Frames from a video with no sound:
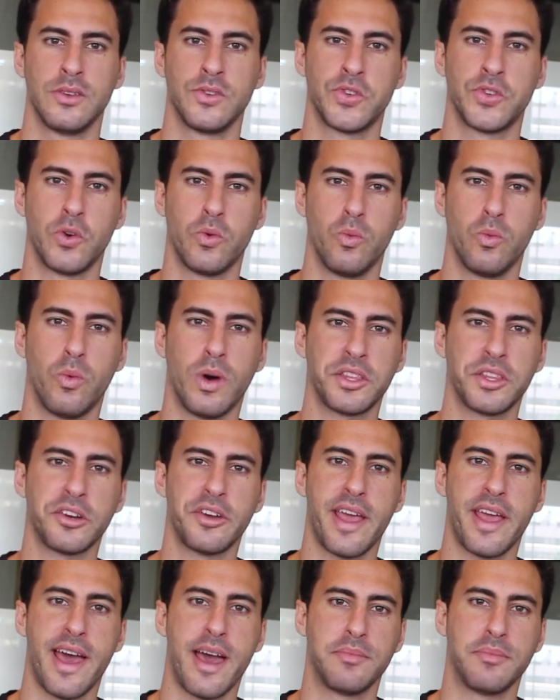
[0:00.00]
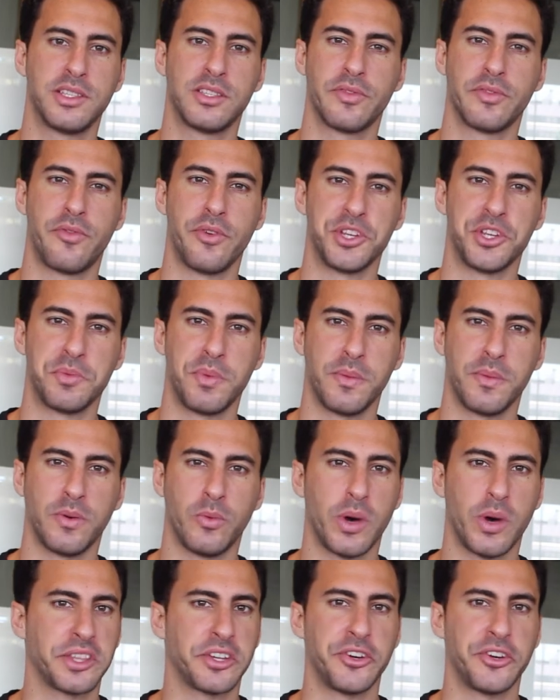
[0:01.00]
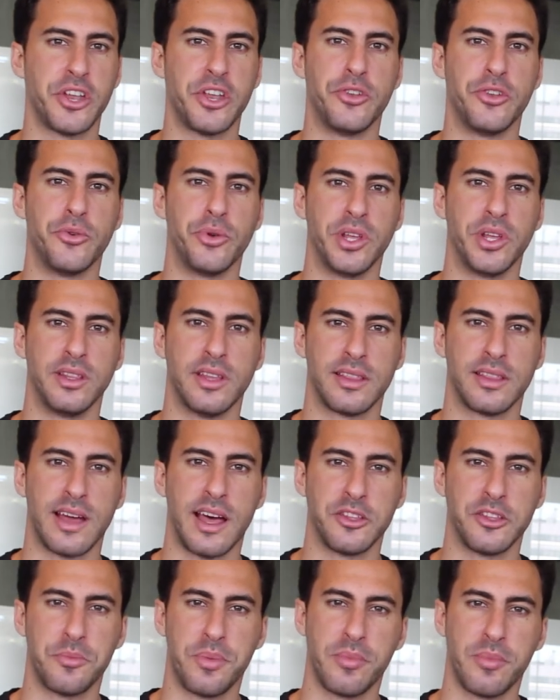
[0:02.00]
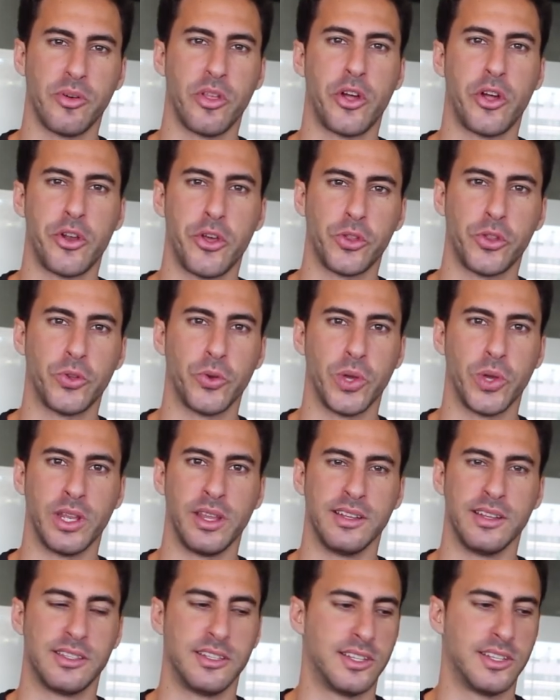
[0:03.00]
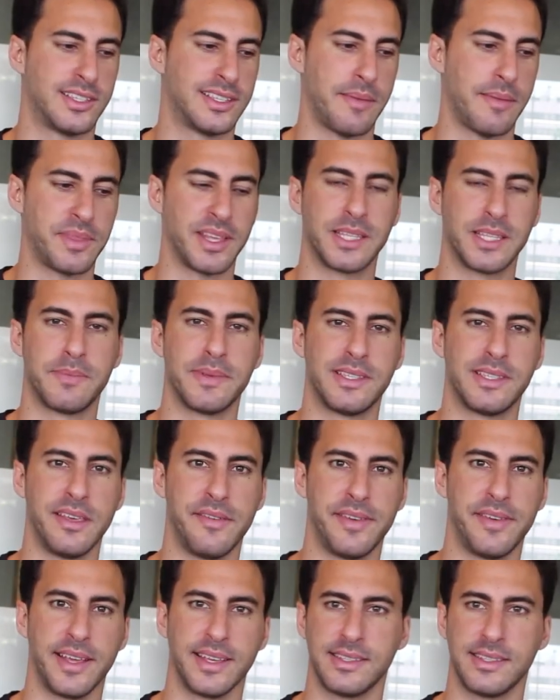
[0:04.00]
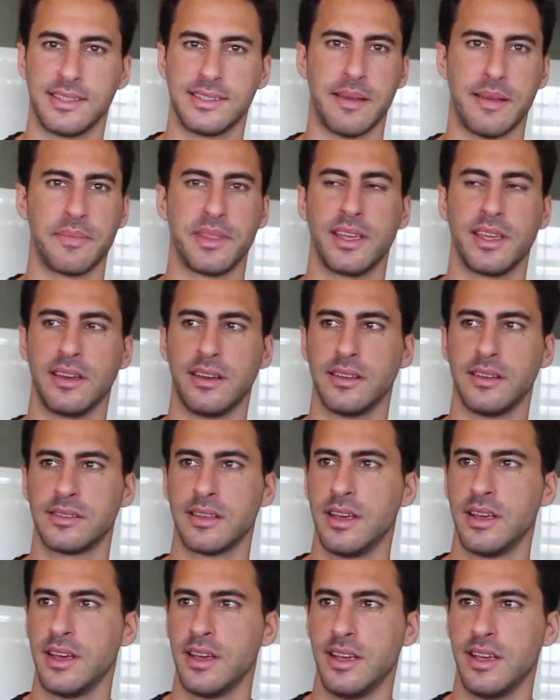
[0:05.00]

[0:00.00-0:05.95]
So, what are the habits of rich people? What are they doing that other people are not doing? Is there something specific? Is it something else?